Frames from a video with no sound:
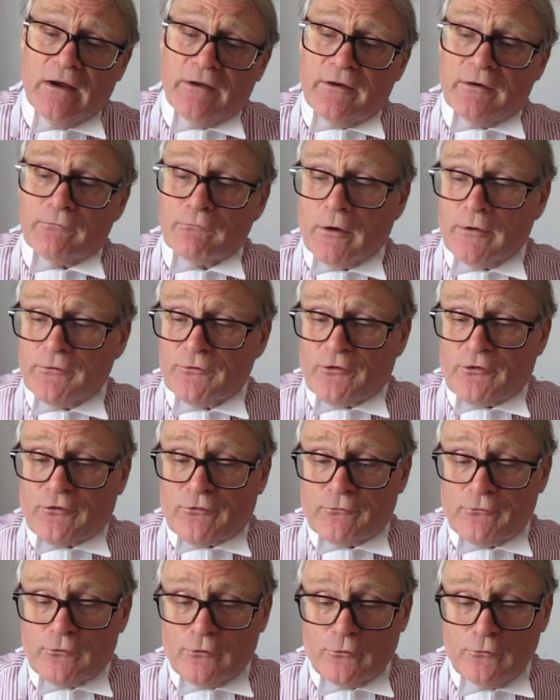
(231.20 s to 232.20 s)
and it runs
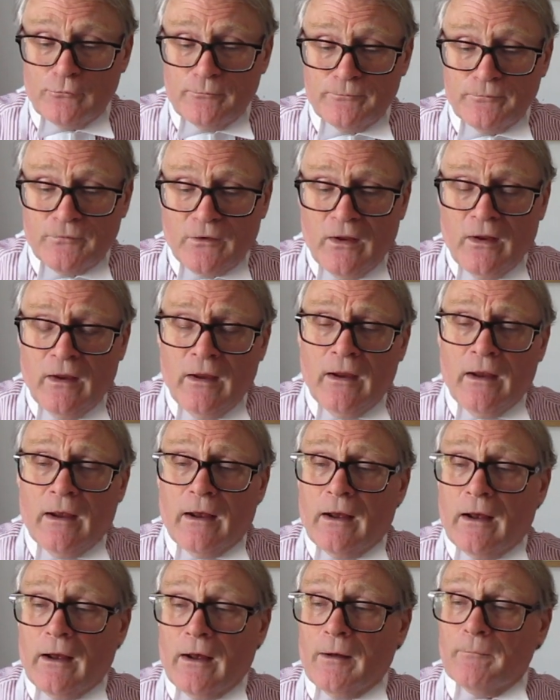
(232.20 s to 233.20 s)
through.
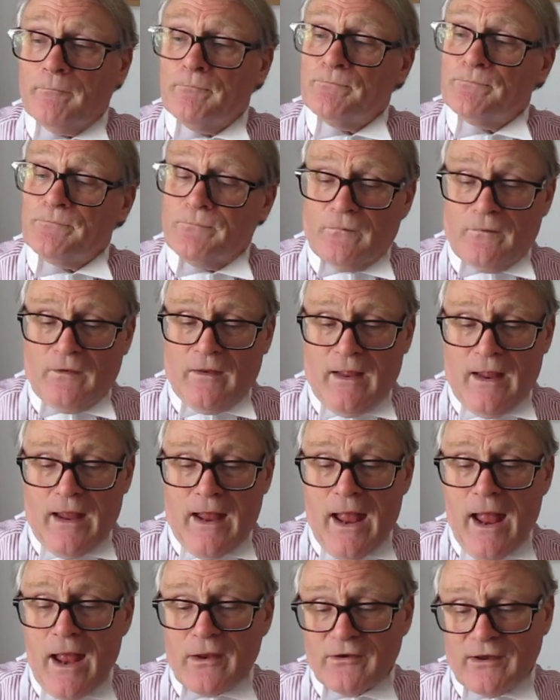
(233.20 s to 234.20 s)

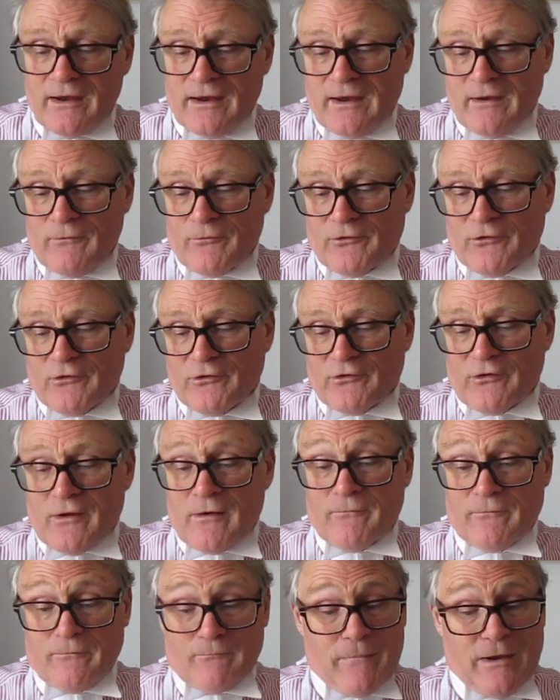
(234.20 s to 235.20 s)
And it gives us,
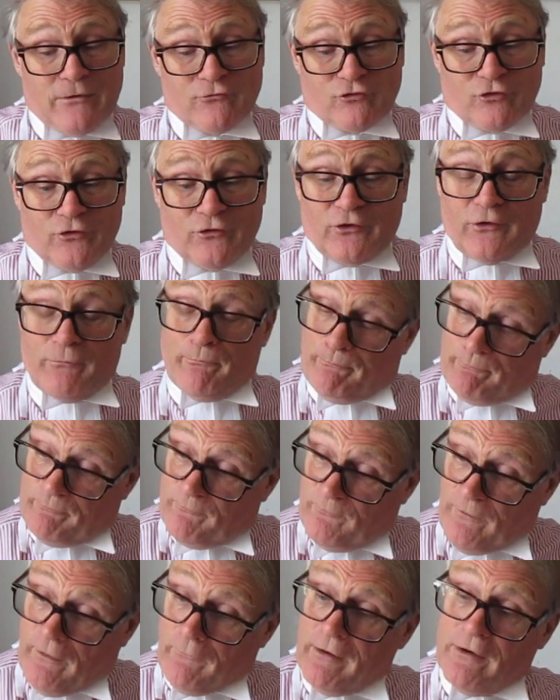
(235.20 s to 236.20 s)
mentions a
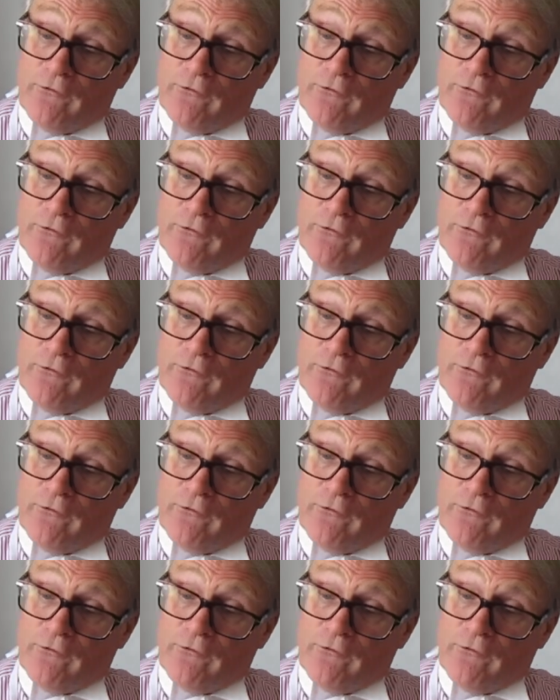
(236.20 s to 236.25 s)
very